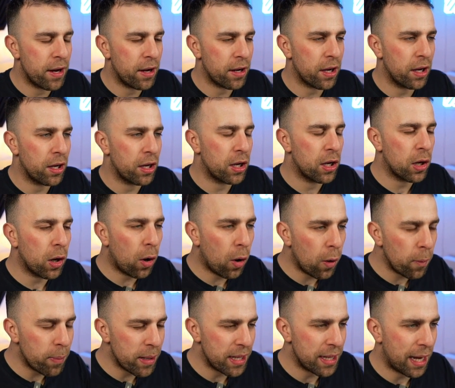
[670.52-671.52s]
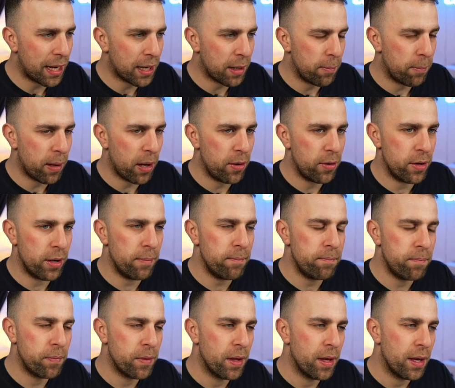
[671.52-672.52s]
and I can copy that component
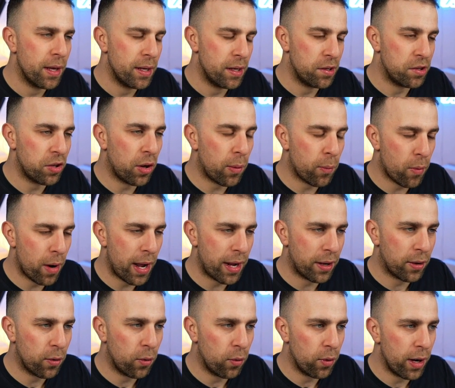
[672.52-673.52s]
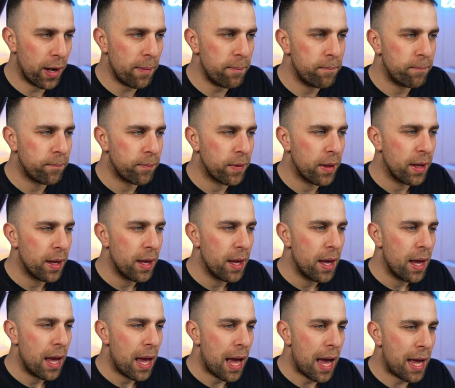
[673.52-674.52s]
in the top right hand corner
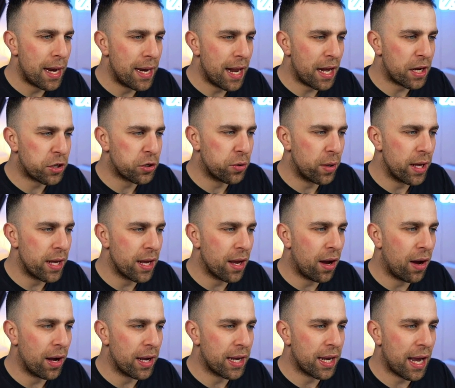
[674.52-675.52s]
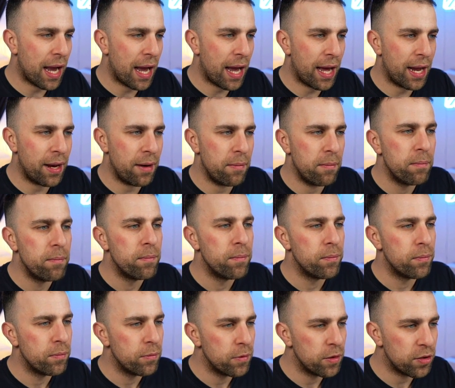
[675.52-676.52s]
and naturally I can
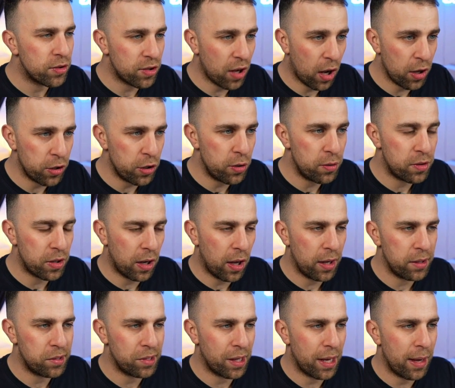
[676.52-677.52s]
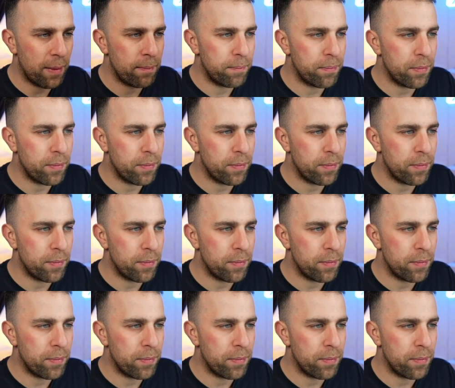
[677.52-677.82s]
start utilizing it.